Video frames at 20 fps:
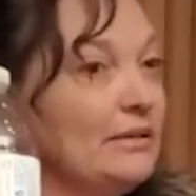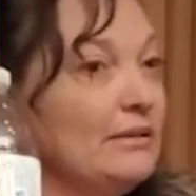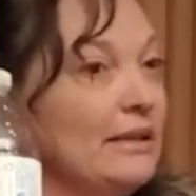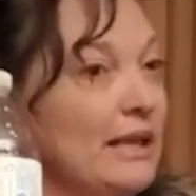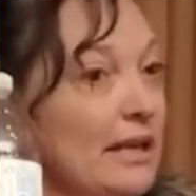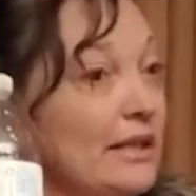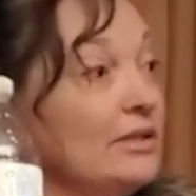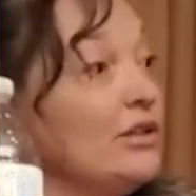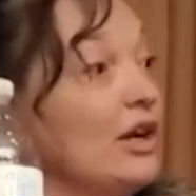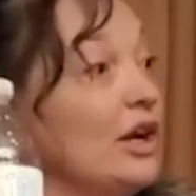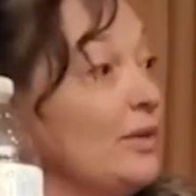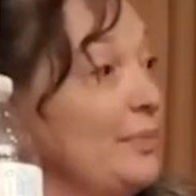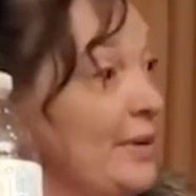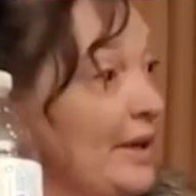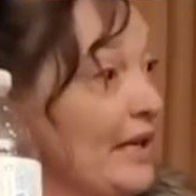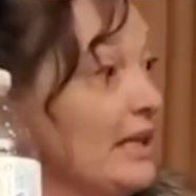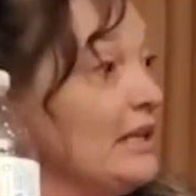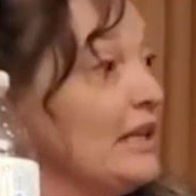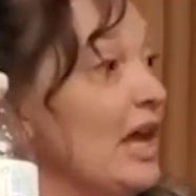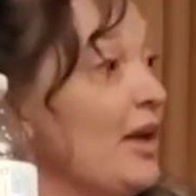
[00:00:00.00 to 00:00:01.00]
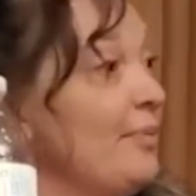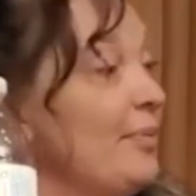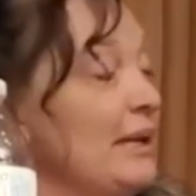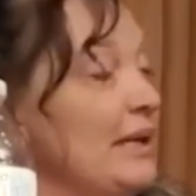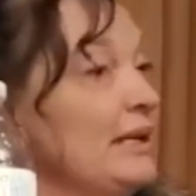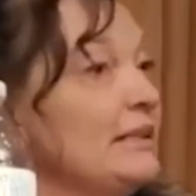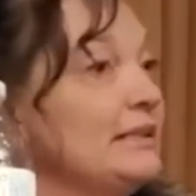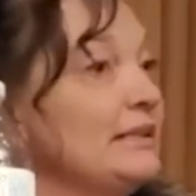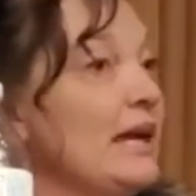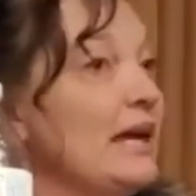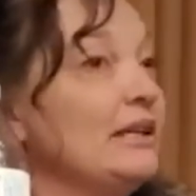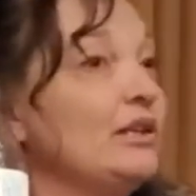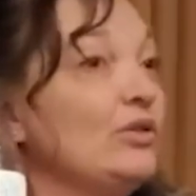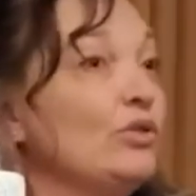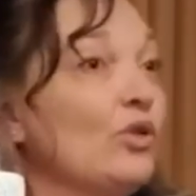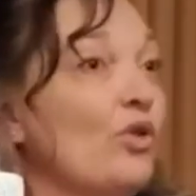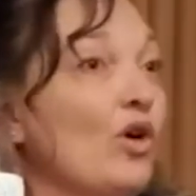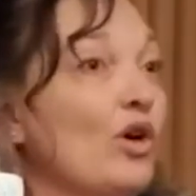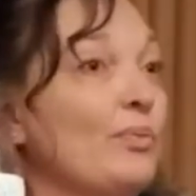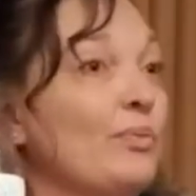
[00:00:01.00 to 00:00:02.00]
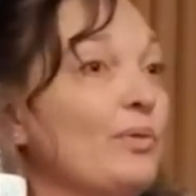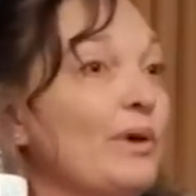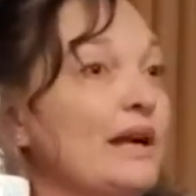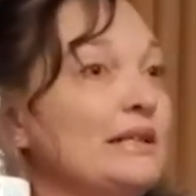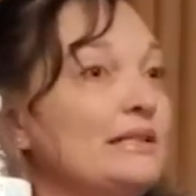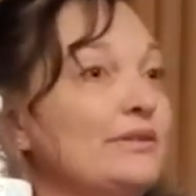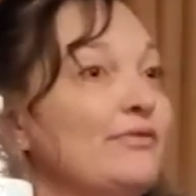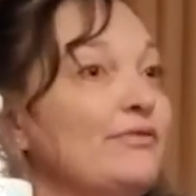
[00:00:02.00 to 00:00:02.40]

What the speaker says: things started picking up and he decided to incorporate